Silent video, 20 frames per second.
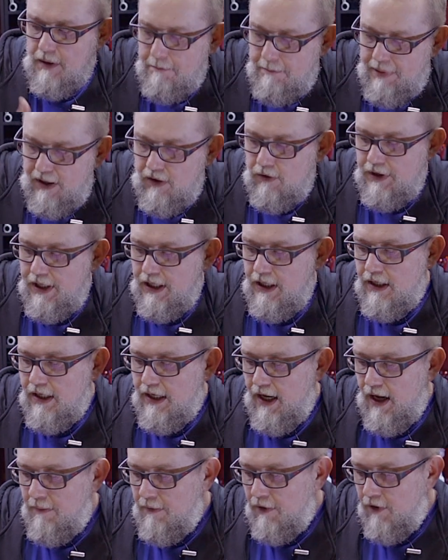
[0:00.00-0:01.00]
building
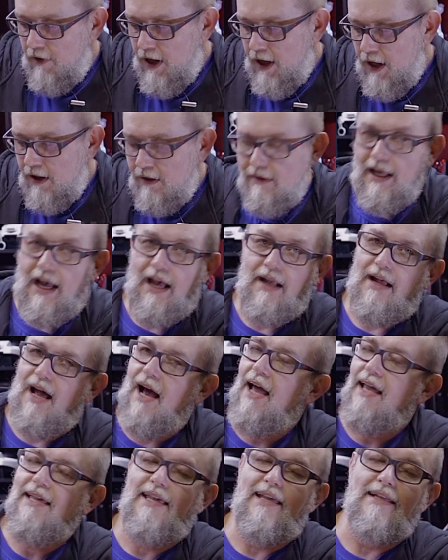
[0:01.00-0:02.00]
camera that
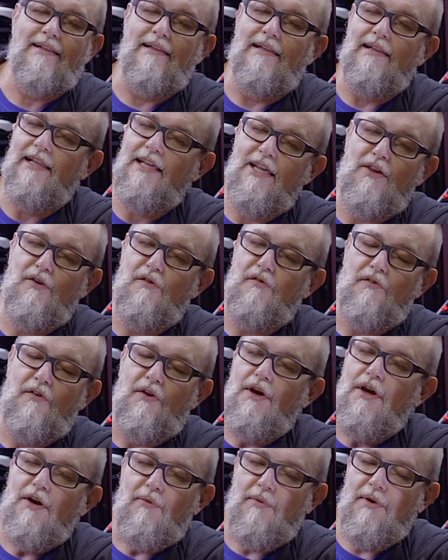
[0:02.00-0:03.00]
I can live
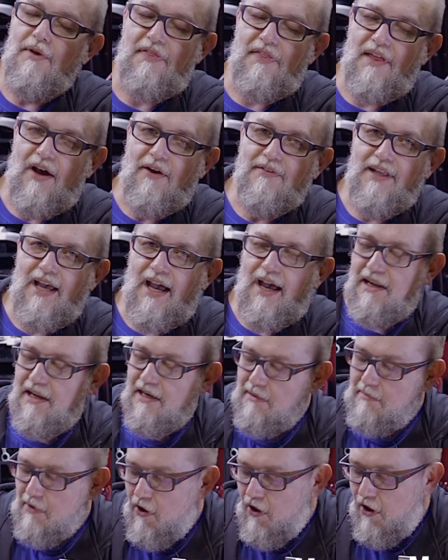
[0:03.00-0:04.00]
without that
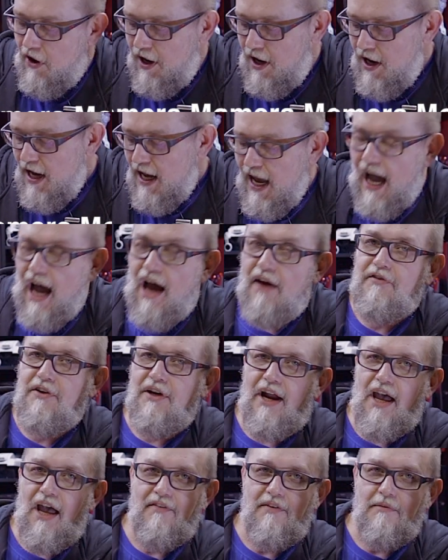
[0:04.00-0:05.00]
anymore.
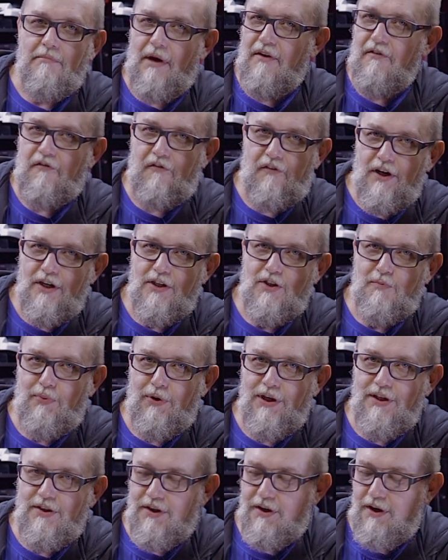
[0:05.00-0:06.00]
After having my first
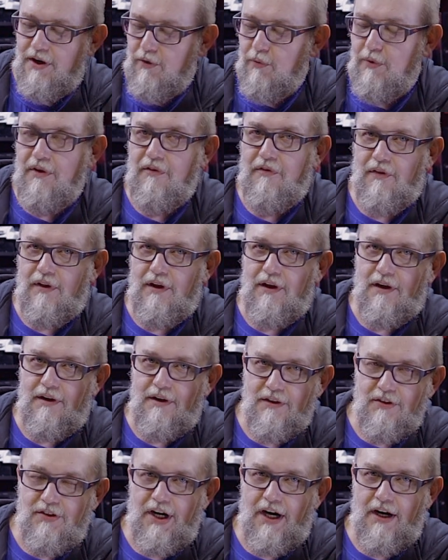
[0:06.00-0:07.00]
printer with
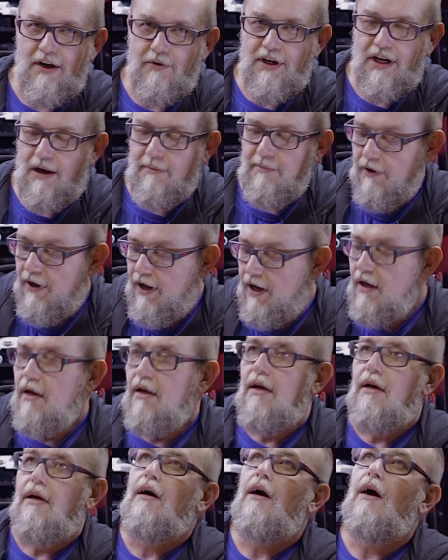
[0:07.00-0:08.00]
internal camera,
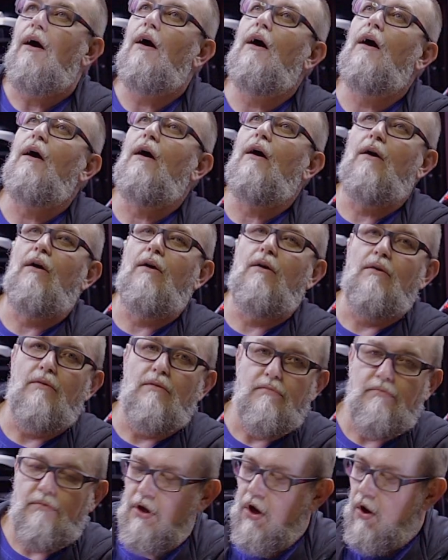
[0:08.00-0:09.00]
oh
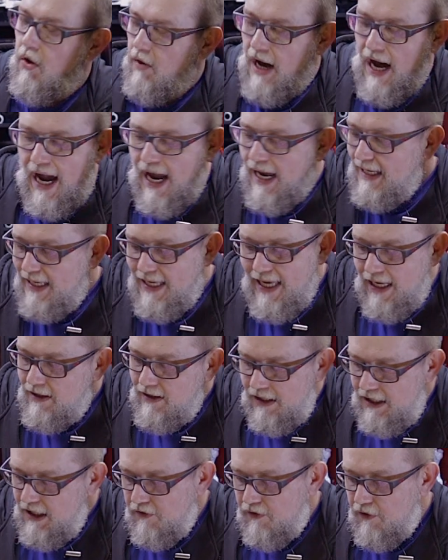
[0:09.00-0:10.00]
no, I can't
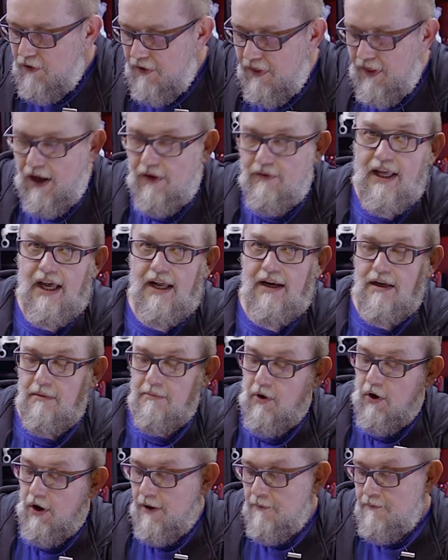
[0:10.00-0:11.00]
live without that
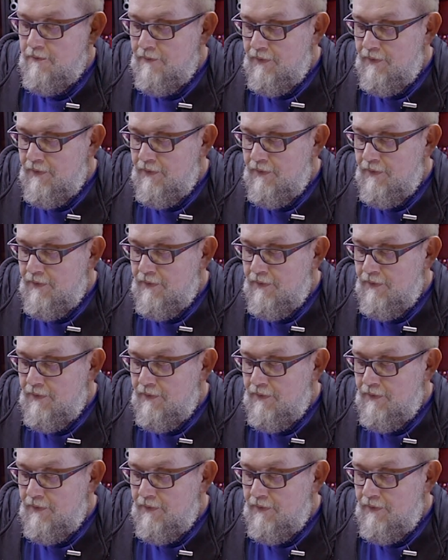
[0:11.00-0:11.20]
anymore.